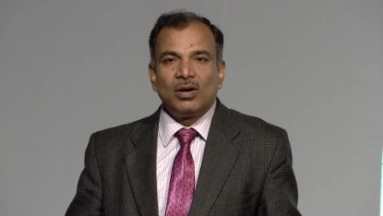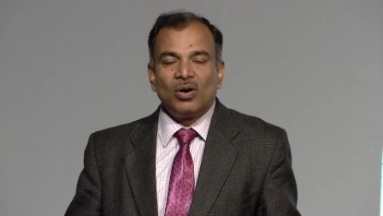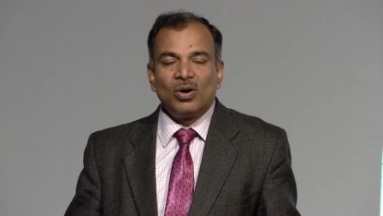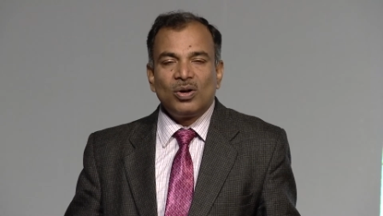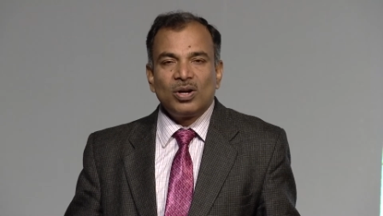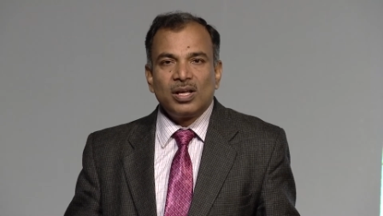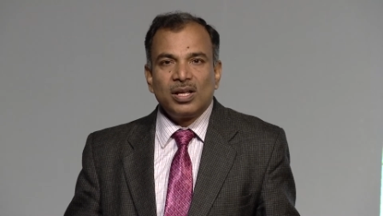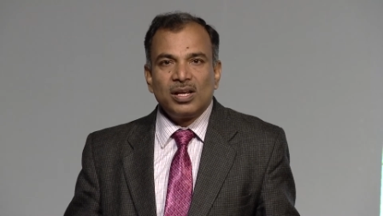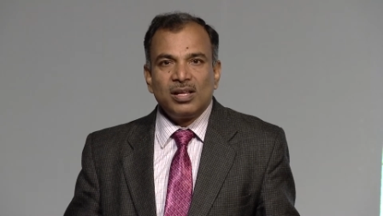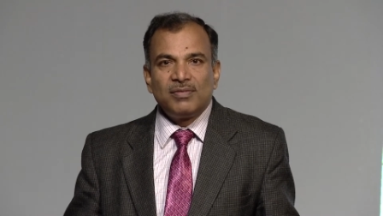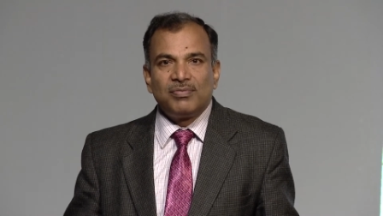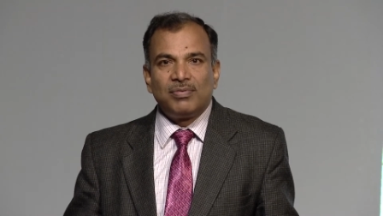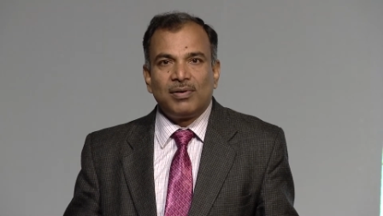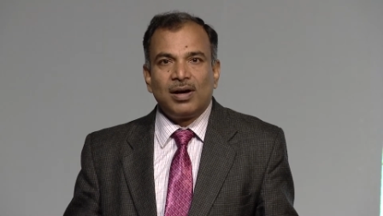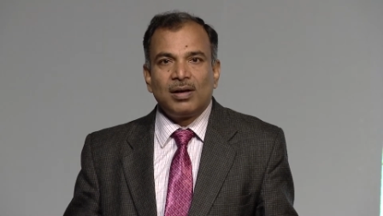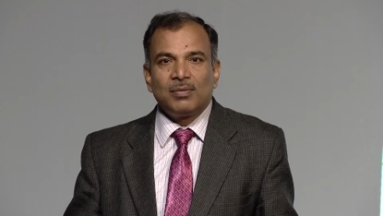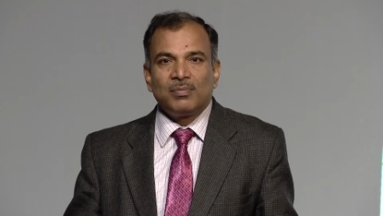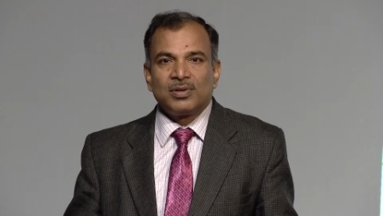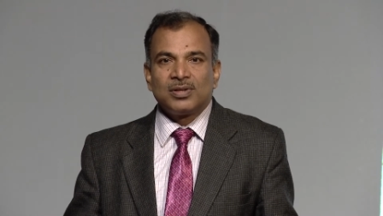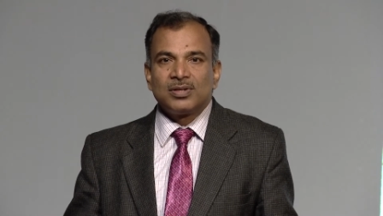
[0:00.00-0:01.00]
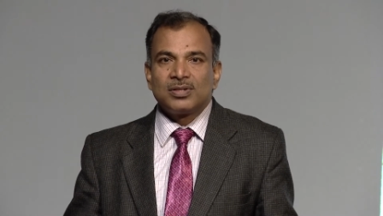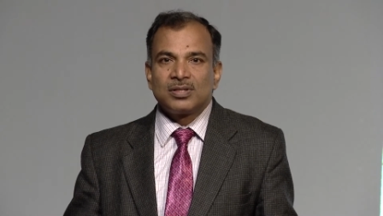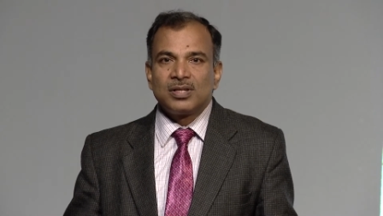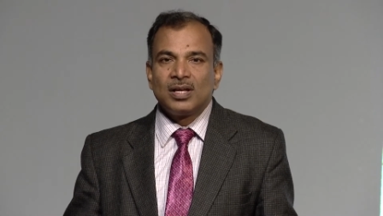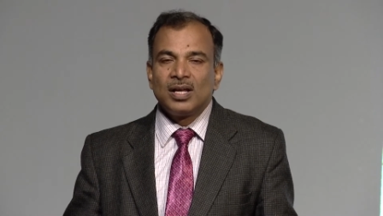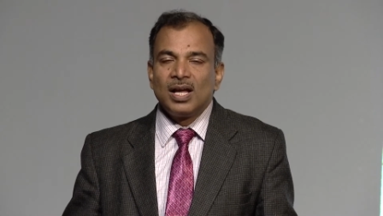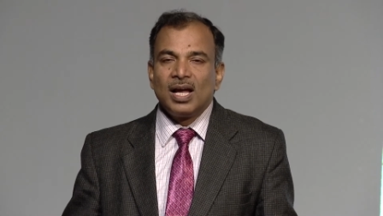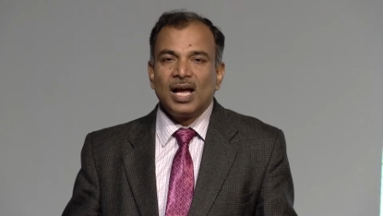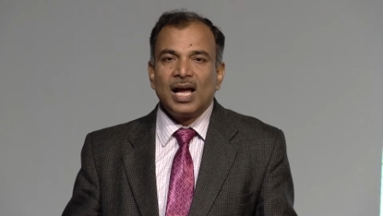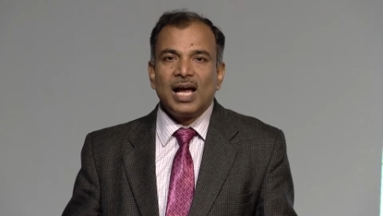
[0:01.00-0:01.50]
organic farmers
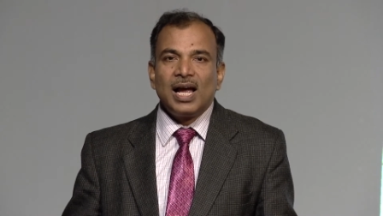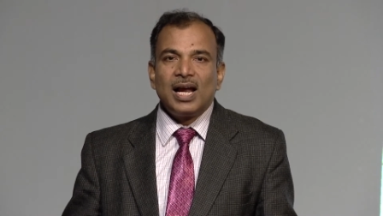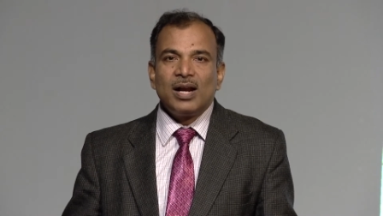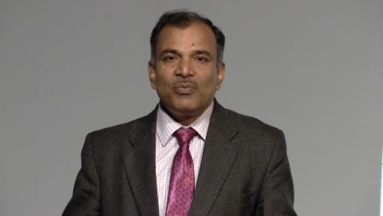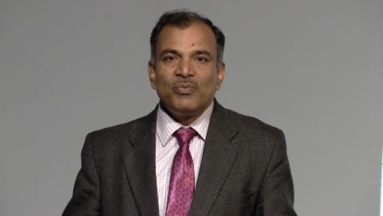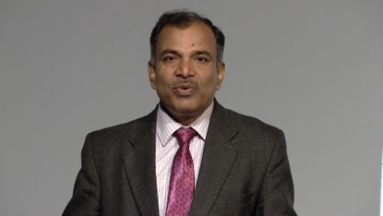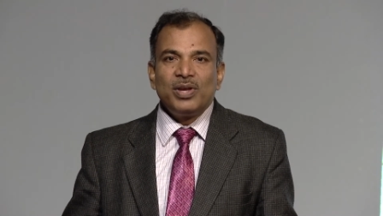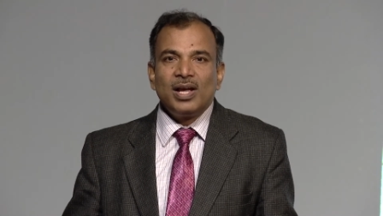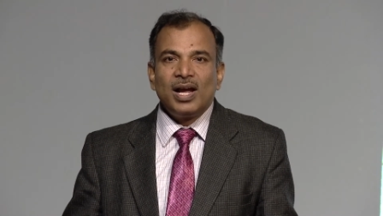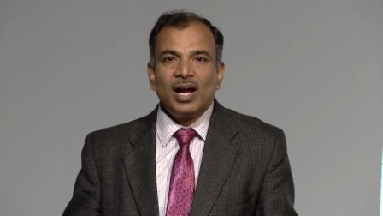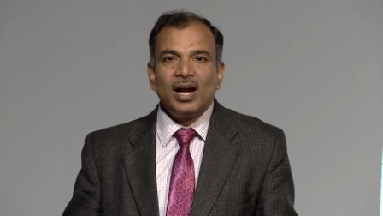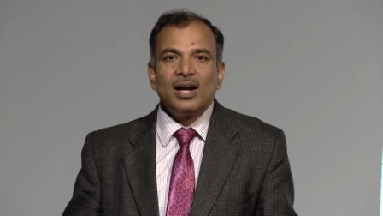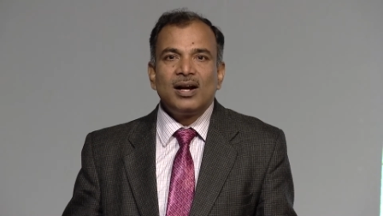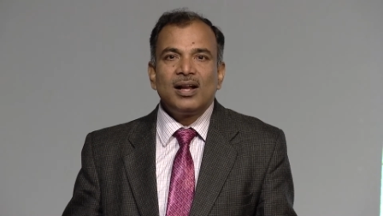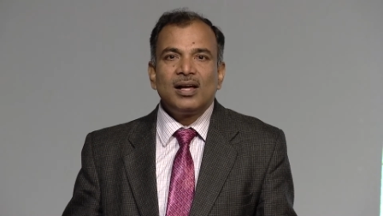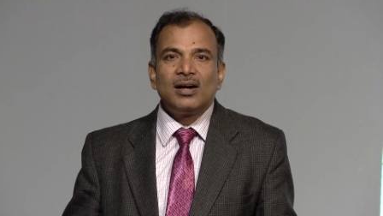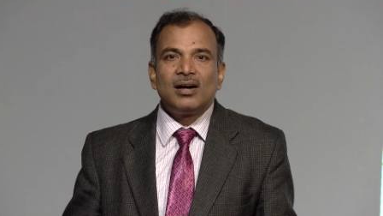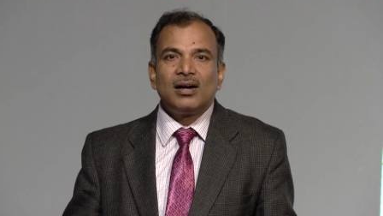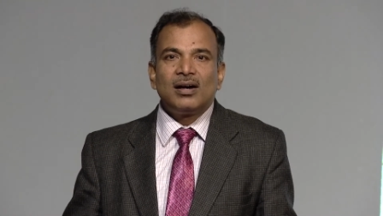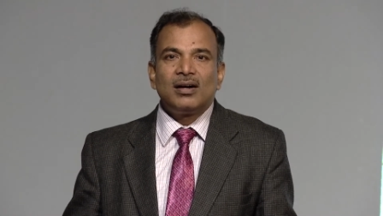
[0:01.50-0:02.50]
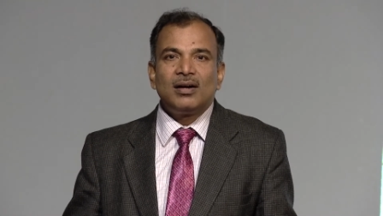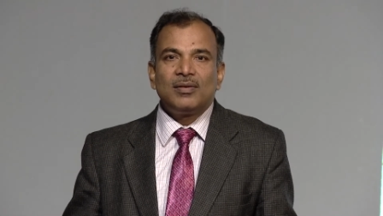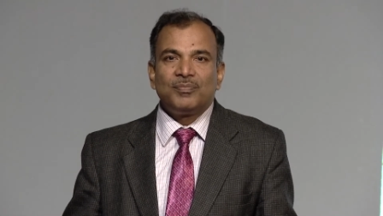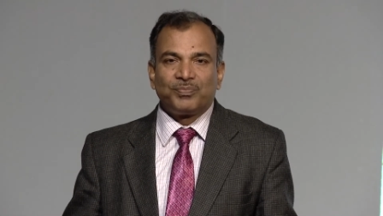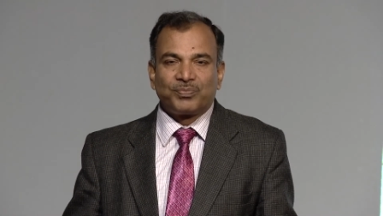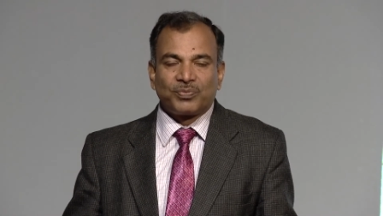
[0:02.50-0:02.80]
and we had a,